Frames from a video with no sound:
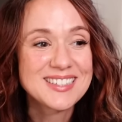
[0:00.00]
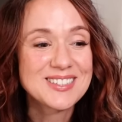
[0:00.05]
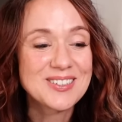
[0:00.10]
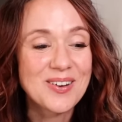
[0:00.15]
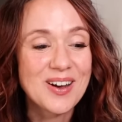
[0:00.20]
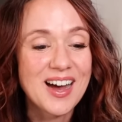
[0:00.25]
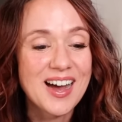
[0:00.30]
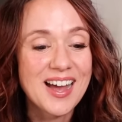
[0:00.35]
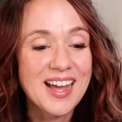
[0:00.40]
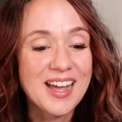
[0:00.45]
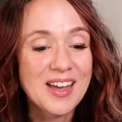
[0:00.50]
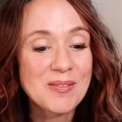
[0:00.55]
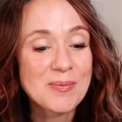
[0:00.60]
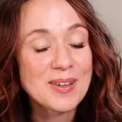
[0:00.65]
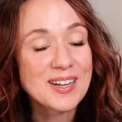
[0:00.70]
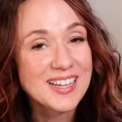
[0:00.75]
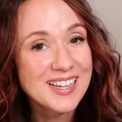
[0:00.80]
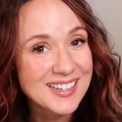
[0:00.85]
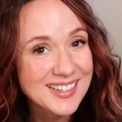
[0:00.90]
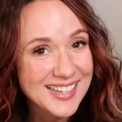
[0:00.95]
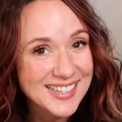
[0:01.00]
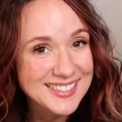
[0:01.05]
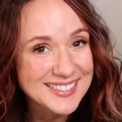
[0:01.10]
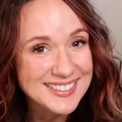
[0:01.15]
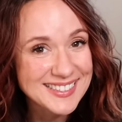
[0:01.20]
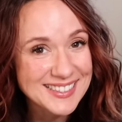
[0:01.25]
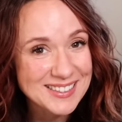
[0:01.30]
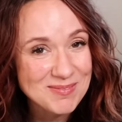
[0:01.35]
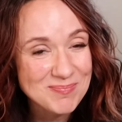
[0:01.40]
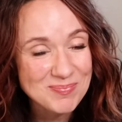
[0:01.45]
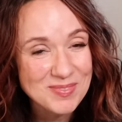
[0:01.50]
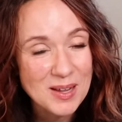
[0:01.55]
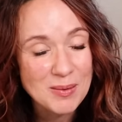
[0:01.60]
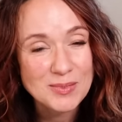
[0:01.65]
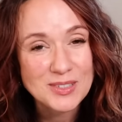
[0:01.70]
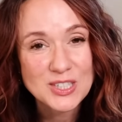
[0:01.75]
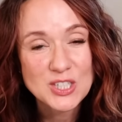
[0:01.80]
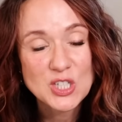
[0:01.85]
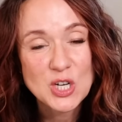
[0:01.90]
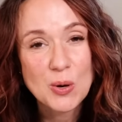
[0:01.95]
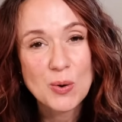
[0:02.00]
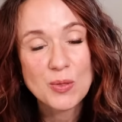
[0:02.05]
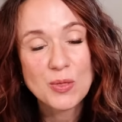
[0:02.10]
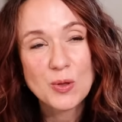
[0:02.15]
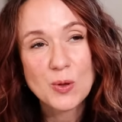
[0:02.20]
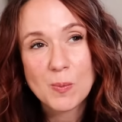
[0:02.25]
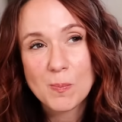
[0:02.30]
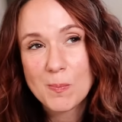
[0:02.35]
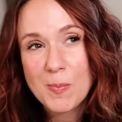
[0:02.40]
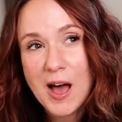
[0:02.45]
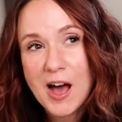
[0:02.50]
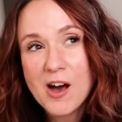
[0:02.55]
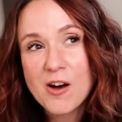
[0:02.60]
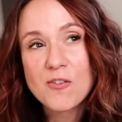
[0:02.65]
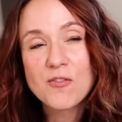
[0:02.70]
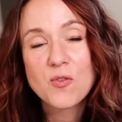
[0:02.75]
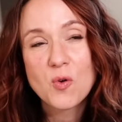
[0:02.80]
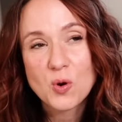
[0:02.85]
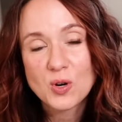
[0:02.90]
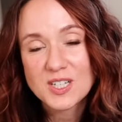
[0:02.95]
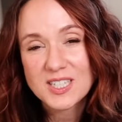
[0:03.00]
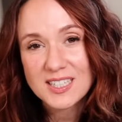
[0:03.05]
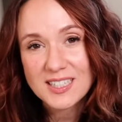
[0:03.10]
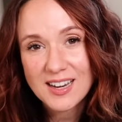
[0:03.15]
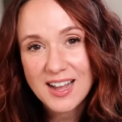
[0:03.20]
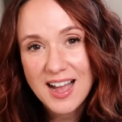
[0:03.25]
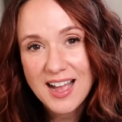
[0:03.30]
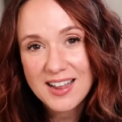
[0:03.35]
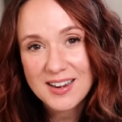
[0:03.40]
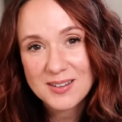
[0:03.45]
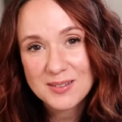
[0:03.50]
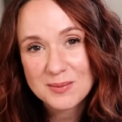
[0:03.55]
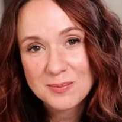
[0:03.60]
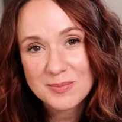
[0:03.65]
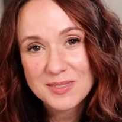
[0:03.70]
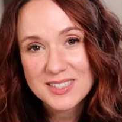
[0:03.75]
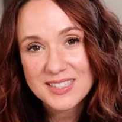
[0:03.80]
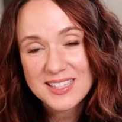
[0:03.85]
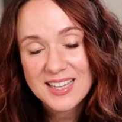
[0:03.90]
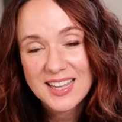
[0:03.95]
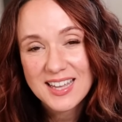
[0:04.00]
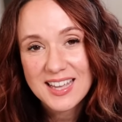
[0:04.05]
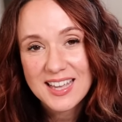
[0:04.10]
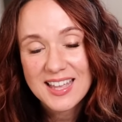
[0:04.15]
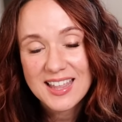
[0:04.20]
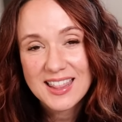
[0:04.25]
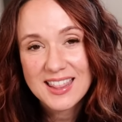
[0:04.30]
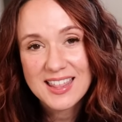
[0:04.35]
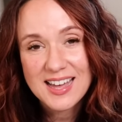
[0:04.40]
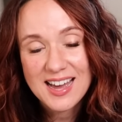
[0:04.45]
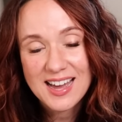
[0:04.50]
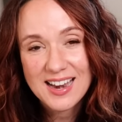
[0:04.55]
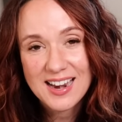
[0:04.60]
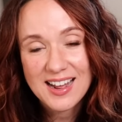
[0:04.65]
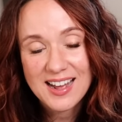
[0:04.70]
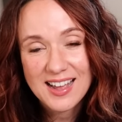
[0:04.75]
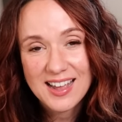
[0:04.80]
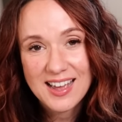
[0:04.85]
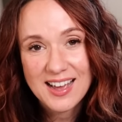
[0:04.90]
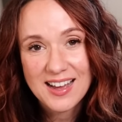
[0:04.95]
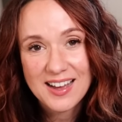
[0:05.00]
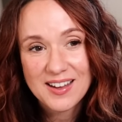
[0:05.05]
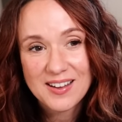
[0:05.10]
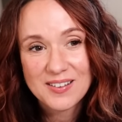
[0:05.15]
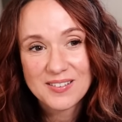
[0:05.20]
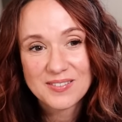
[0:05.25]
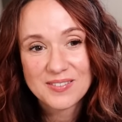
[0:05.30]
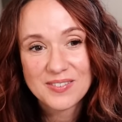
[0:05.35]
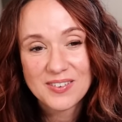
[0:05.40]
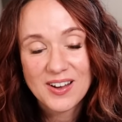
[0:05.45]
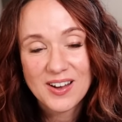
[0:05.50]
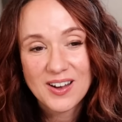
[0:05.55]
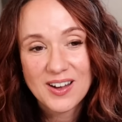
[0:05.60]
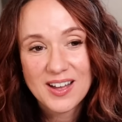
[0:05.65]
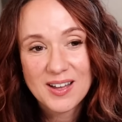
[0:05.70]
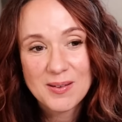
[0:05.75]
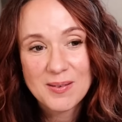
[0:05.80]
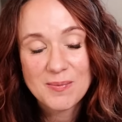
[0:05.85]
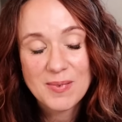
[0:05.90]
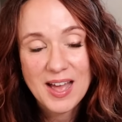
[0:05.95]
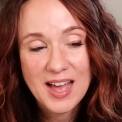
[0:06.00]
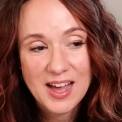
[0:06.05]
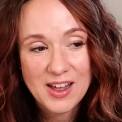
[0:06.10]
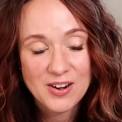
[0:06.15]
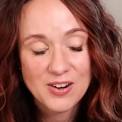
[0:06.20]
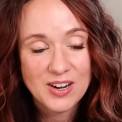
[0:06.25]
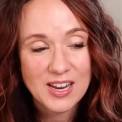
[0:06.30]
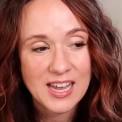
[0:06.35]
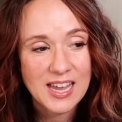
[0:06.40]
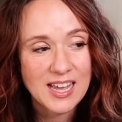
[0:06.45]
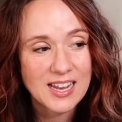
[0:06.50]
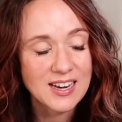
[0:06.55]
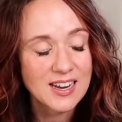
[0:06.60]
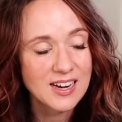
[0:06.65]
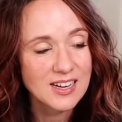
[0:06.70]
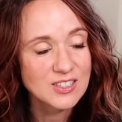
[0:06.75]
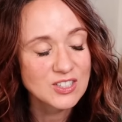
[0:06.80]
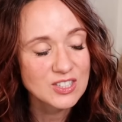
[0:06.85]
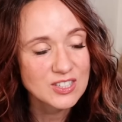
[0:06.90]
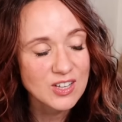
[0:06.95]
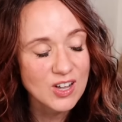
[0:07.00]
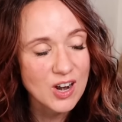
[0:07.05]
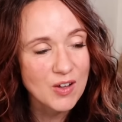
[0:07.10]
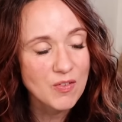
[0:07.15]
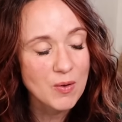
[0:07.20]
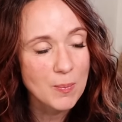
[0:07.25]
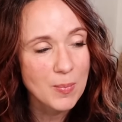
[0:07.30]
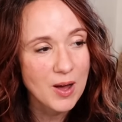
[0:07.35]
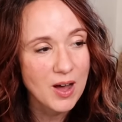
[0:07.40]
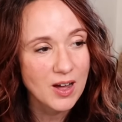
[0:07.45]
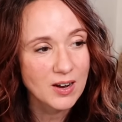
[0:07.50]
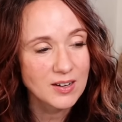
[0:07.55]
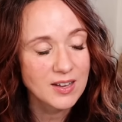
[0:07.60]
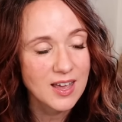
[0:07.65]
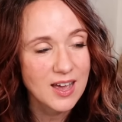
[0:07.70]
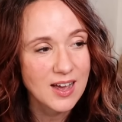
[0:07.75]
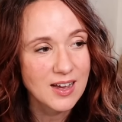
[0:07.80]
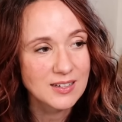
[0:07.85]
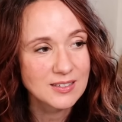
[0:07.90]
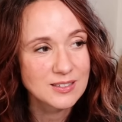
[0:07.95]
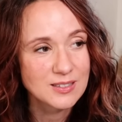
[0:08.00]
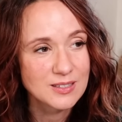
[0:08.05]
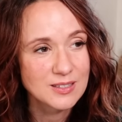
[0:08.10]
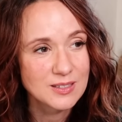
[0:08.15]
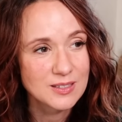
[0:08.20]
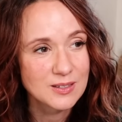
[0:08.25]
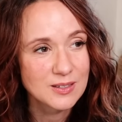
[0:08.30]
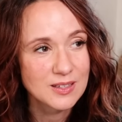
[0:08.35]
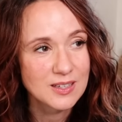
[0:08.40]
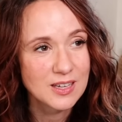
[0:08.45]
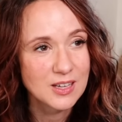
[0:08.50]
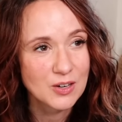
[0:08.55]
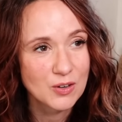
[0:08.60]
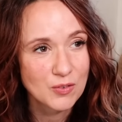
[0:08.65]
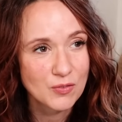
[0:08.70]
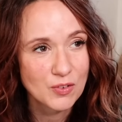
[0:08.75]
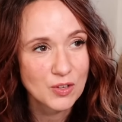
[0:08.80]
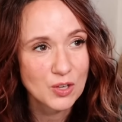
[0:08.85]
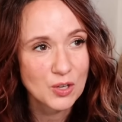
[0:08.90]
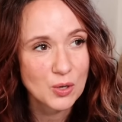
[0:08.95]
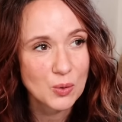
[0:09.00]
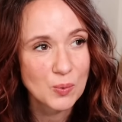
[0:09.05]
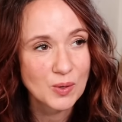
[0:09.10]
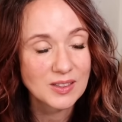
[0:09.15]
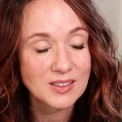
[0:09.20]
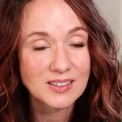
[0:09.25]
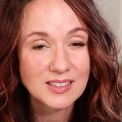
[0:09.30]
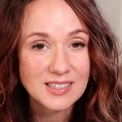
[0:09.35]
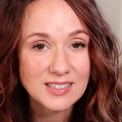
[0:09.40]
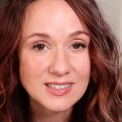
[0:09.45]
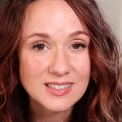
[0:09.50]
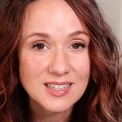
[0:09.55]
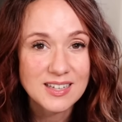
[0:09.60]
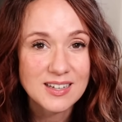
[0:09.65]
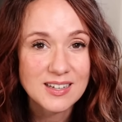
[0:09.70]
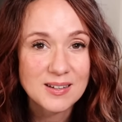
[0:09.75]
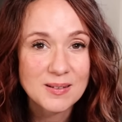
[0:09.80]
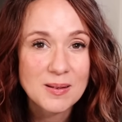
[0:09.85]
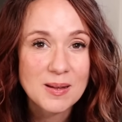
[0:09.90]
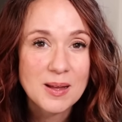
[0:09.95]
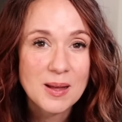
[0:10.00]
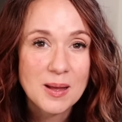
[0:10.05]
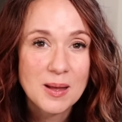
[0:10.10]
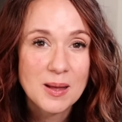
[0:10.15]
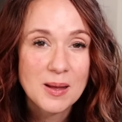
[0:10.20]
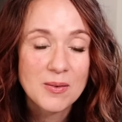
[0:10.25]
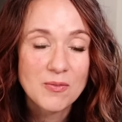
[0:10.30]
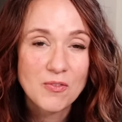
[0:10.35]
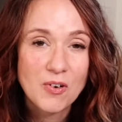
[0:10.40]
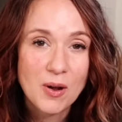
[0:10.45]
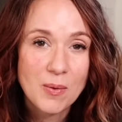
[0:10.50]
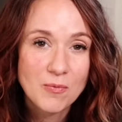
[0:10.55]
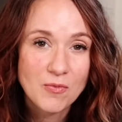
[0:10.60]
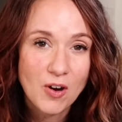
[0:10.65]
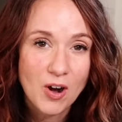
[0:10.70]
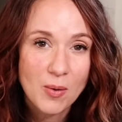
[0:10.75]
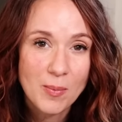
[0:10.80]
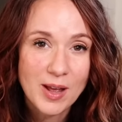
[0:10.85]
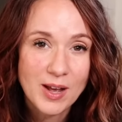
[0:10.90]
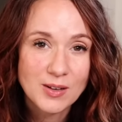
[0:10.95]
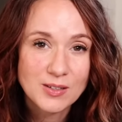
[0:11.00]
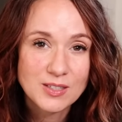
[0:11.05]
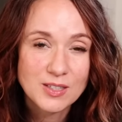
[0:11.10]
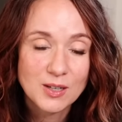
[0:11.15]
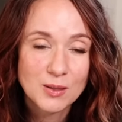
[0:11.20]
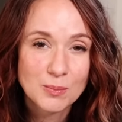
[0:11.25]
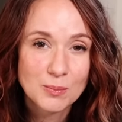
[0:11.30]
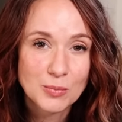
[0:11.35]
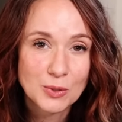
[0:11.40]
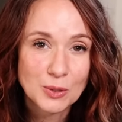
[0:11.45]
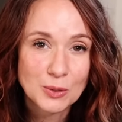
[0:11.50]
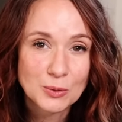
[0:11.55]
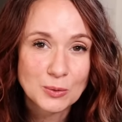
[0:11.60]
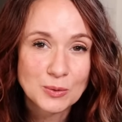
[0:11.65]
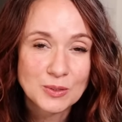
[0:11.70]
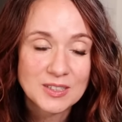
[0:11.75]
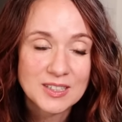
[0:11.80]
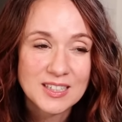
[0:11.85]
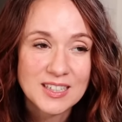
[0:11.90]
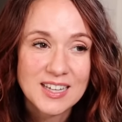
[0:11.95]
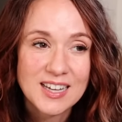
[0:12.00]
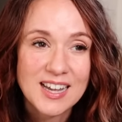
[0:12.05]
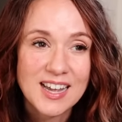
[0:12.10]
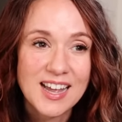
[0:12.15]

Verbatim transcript: So I have been collecting. I'm going to share with you about 14 items that I have had on hand, and I just got off a podcast interview with Lisa from Farmhouse on Boone,